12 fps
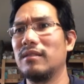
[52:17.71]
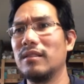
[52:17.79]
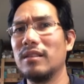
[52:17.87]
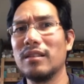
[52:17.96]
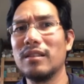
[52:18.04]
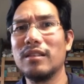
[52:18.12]

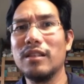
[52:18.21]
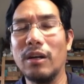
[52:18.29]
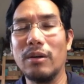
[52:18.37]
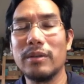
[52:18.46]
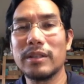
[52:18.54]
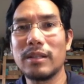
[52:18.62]
you
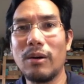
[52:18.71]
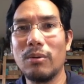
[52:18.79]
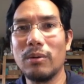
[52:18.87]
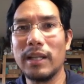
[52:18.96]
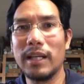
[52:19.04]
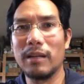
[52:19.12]
know, it's
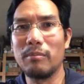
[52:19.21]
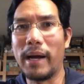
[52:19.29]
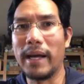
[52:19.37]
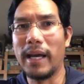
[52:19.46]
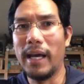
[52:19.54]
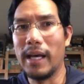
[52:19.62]
only in my
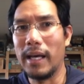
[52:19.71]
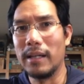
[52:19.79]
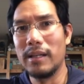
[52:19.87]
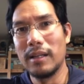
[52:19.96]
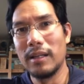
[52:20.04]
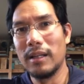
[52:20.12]
head
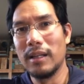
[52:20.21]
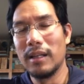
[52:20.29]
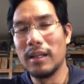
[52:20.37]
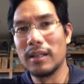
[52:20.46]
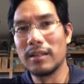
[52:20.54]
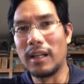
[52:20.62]

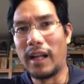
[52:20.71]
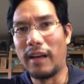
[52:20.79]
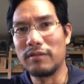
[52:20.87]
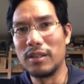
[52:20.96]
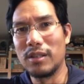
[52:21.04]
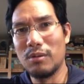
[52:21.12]
that I have to
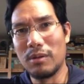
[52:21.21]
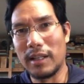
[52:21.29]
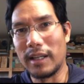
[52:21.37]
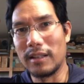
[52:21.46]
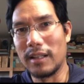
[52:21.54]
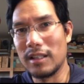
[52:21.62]
do it like
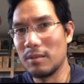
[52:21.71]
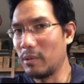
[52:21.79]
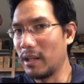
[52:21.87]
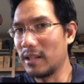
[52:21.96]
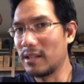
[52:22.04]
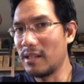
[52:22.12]
this, but
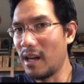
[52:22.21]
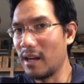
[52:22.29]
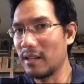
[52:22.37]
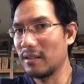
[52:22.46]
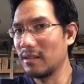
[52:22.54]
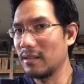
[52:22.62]
it's not
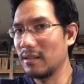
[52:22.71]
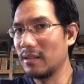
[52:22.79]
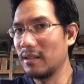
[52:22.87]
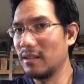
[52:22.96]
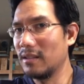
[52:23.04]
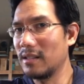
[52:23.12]

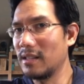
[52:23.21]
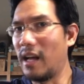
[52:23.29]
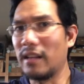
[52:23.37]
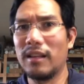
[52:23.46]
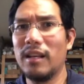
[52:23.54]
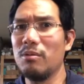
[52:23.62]

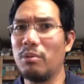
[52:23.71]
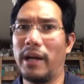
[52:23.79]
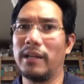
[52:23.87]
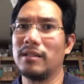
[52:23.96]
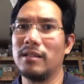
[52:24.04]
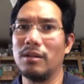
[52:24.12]
the way
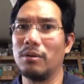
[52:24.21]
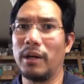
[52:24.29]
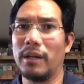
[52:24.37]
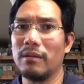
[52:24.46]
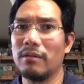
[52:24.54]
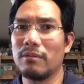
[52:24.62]
to do it,
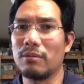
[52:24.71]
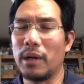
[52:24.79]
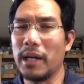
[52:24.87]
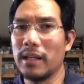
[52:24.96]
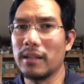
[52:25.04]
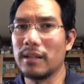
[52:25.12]

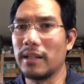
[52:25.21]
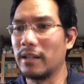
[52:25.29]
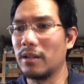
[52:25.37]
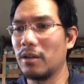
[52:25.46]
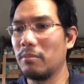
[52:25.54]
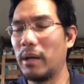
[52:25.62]
right? Like, there
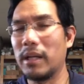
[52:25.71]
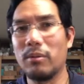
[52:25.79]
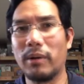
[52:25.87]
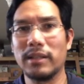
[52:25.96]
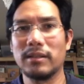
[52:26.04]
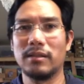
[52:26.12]
are many
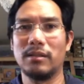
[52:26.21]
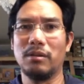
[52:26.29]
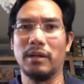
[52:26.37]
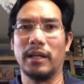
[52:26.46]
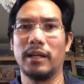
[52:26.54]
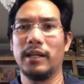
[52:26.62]
ways to do
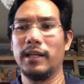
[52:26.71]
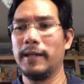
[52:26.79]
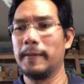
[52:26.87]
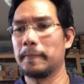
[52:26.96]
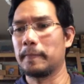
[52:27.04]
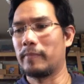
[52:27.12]
it.
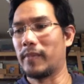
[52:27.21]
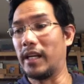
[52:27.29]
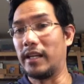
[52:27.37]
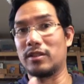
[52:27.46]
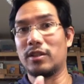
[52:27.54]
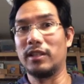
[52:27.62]
And I
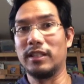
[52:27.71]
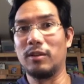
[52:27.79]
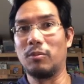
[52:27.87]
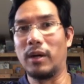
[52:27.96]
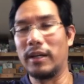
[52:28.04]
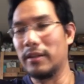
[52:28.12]
certainly didn't
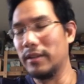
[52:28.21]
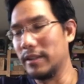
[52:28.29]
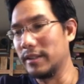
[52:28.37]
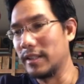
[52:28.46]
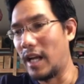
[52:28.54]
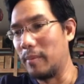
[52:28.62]
want her to
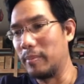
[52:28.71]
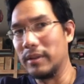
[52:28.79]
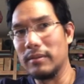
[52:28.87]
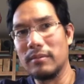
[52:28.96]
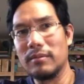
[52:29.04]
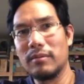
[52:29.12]
stop
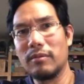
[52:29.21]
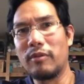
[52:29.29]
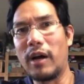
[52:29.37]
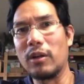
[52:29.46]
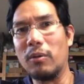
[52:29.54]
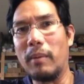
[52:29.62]
and
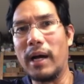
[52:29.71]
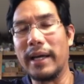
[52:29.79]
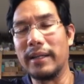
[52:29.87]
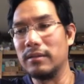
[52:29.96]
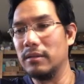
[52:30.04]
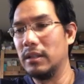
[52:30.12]
follow
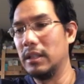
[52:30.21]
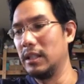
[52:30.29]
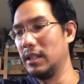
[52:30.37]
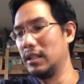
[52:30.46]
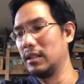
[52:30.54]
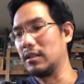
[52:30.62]
mine,
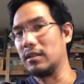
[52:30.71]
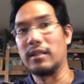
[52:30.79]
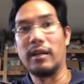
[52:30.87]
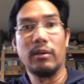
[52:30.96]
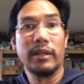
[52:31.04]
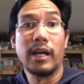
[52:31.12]
because I
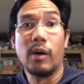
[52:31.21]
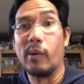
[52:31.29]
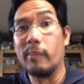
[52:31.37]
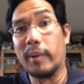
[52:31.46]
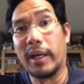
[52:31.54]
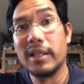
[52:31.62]
only got 1
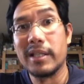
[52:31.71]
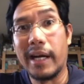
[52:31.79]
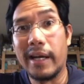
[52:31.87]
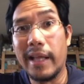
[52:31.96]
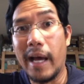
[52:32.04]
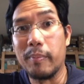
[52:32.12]
page out of
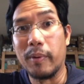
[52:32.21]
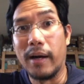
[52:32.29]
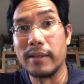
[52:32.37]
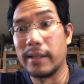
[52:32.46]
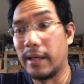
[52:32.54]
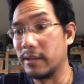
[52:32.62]
that
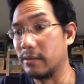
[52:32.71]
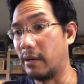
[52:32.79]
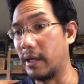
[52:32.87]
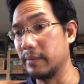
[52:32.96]
process, right?